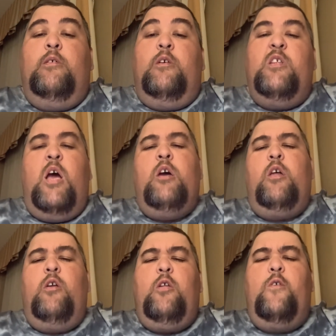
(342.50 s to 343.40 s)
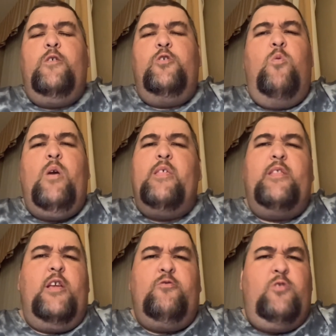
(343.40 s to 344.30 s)
No, no, no, there's no way that
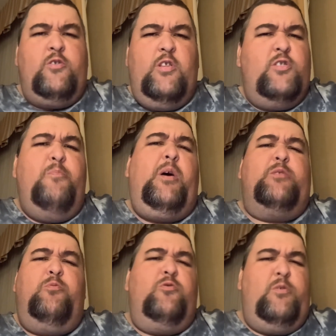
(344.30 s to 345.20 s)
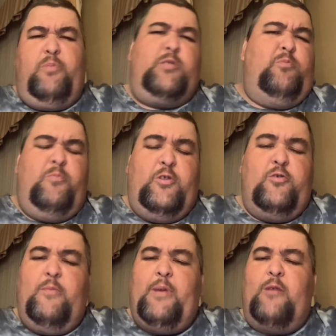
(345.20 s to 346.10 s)
they, those, it's impossible. It's impossible to put those
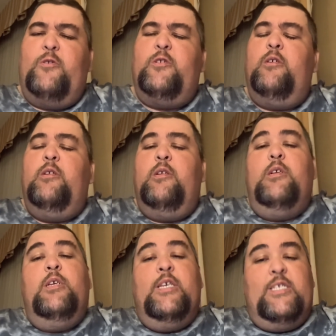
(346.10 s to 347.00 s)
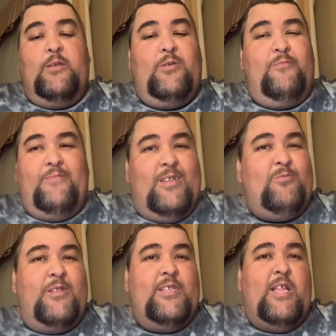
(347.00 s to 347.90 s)
in backwards. So, well, that's
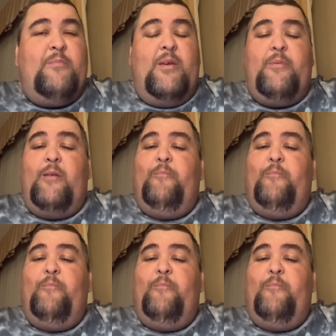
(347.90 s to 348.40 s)
what they're telling me up here.